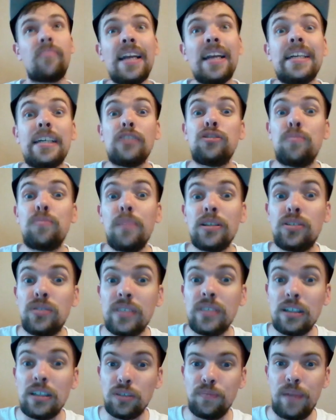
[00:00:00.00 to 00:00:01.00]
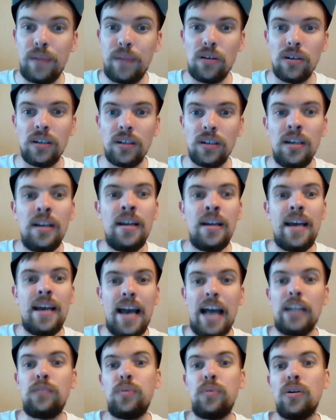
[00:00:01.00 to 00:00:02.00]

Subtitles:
and gives plus 2000 power, and